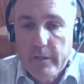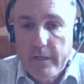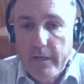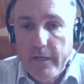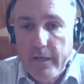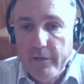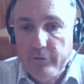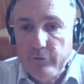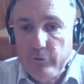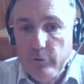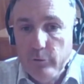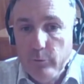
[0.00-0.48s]

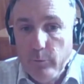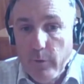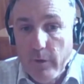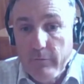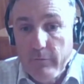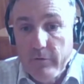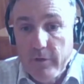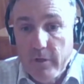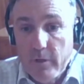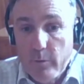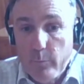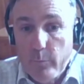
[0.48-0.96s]
and to do
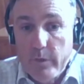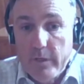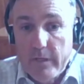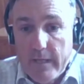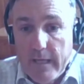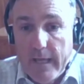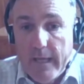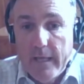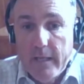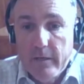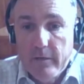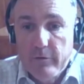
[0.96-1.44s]
everything we
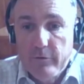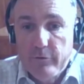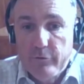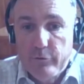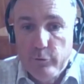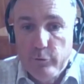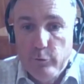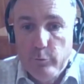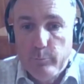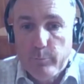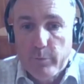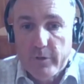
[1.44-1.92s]

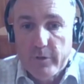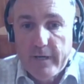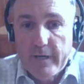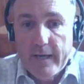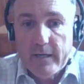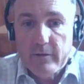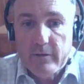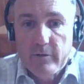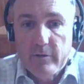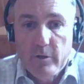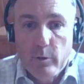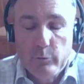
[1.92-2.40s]
can to
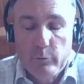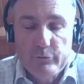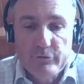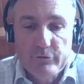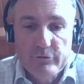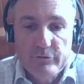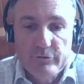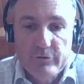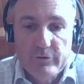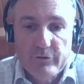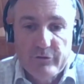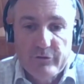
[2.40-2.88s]
protect
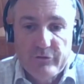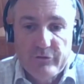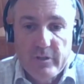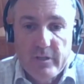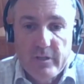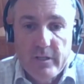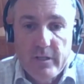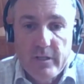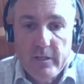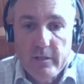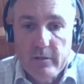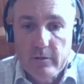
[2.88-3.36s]
the
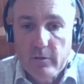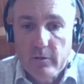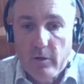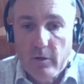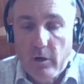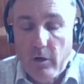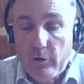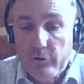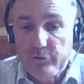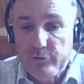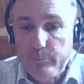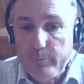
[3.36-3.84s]
oceans and the
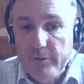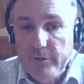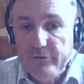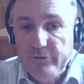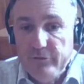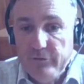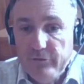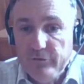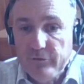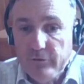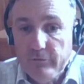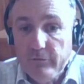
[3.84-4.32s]
sea and
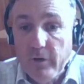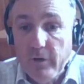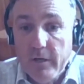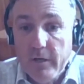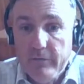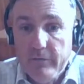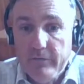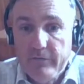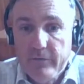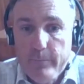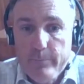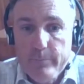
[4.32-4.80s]
all
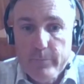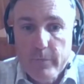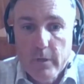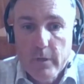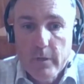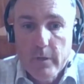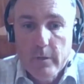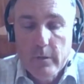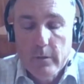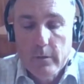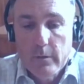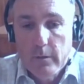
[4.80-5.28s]
species of
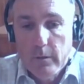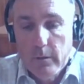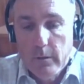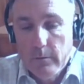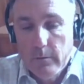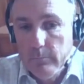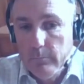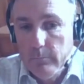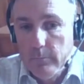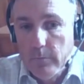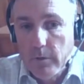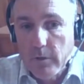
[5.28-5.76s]
life
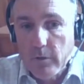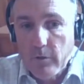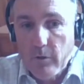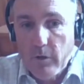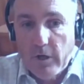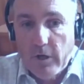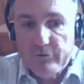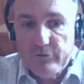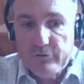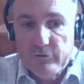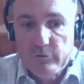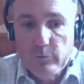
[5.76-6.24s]

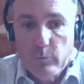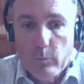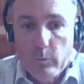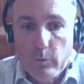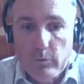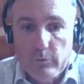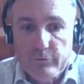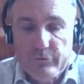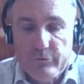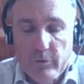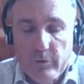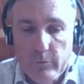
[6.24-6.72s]
across the
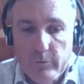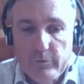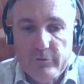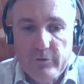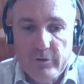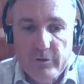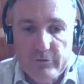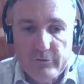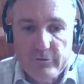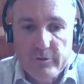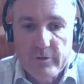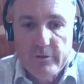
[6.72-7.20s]
world. So
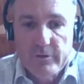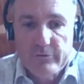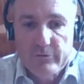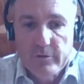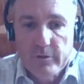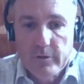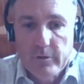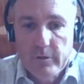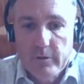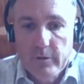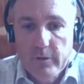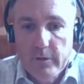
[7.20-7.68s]
it's
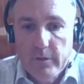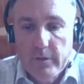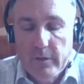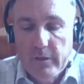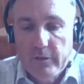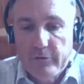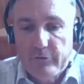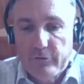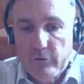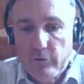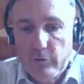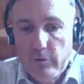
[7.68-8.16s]

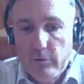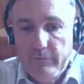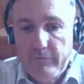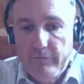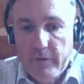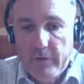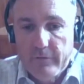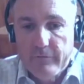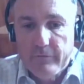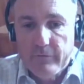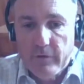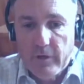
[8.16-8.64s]
a good
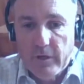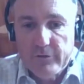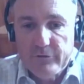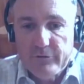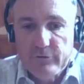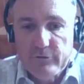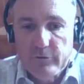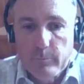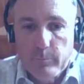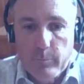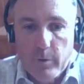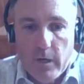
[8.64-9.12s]
fit for
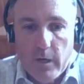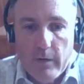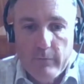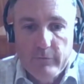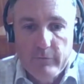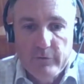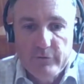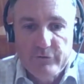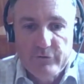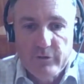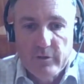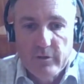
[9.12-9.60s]
us in the
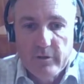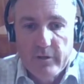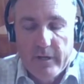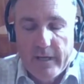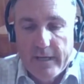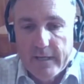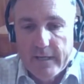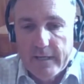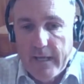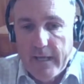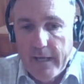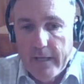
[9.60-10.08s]
province and
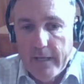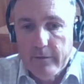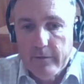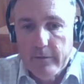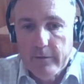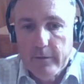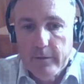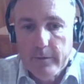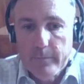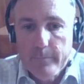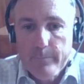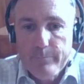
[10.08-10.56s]
Atlantic
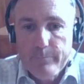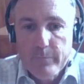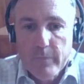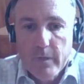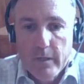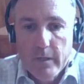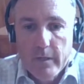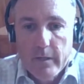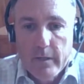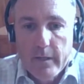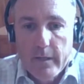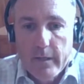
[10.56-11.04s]
Canada,
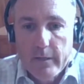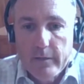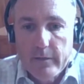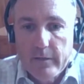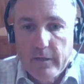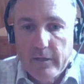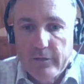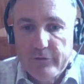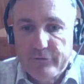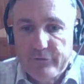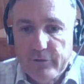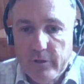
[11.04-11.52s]
and
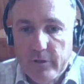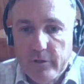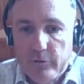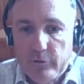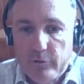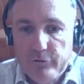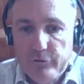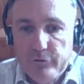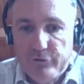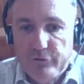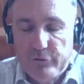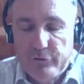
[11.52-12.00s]
as
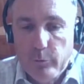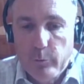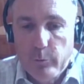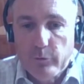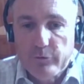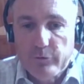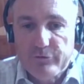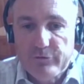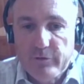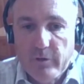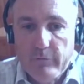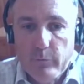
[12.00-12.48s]
good
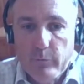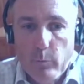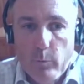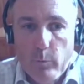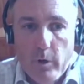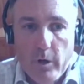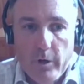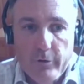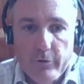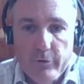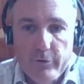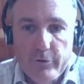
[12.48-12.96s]
stewards of the
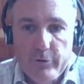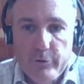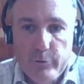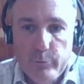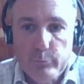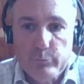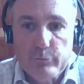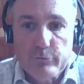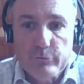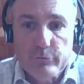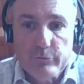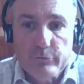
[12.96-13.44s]
water and
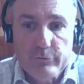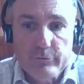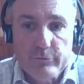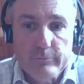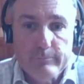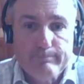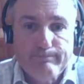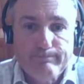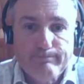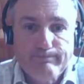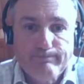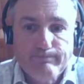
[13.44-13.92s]
users.